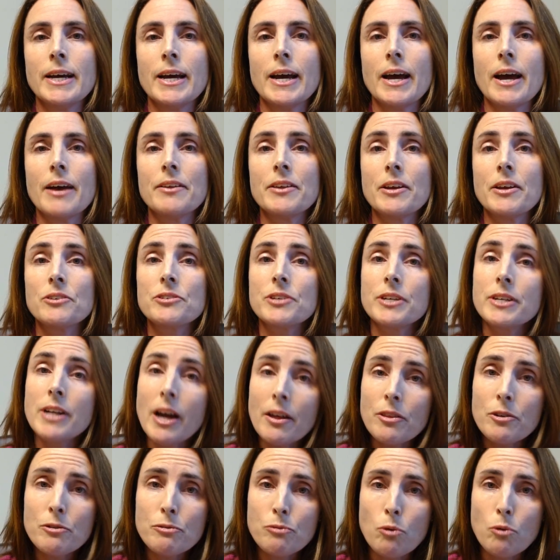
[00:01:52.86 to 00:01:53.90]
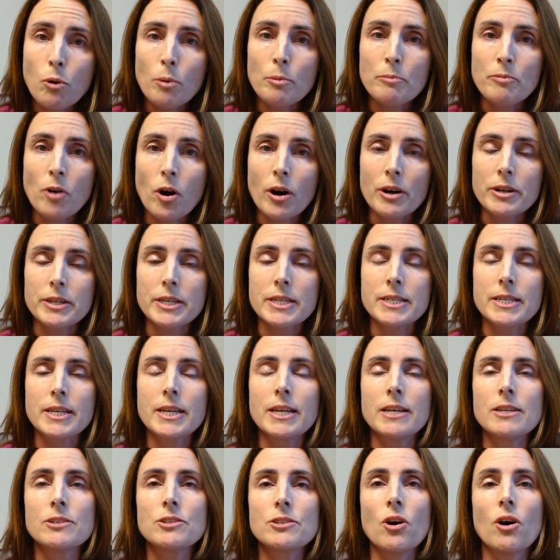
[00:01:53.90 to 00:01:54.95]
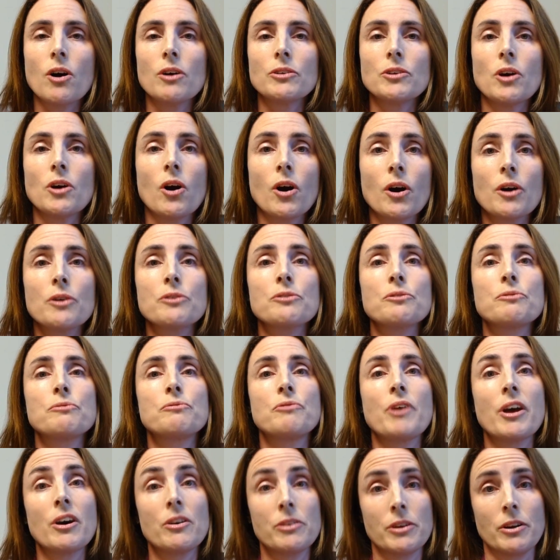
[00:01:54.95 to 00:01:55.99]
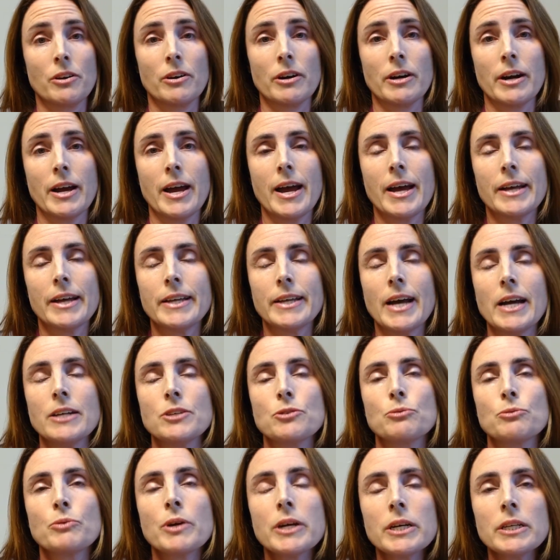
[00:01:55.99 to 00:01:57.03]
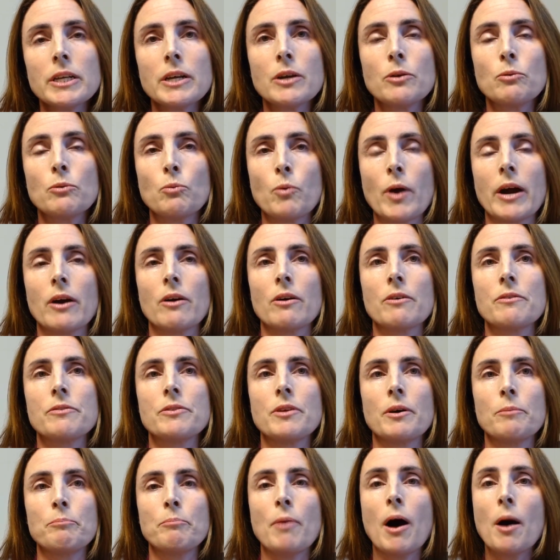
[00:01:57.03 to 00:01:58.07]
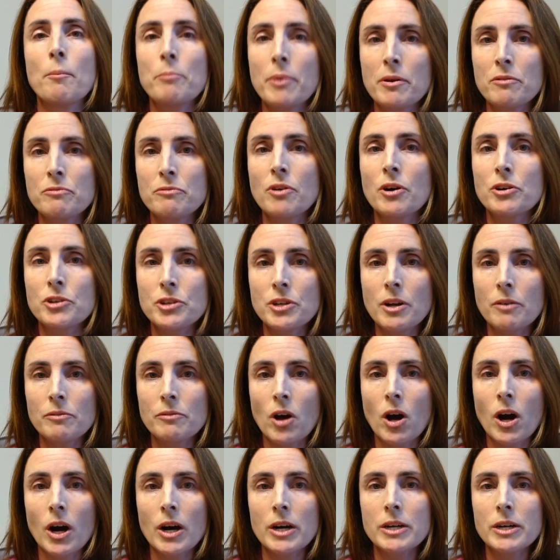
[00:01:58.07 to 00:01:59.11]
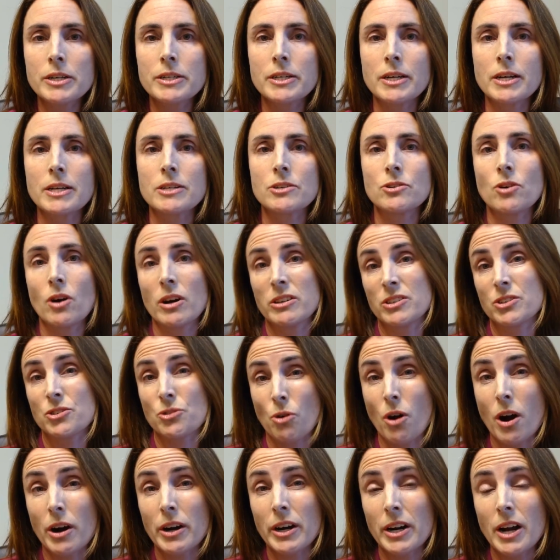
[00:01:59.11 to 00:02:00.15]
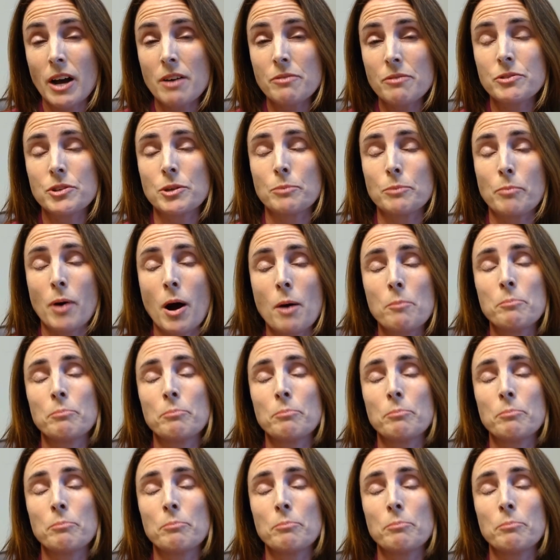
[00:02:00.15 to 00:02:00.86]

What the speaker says: And then there's another form of heart disease called heart failure. And that's really where the pumping function of the heart is not strong enough to pump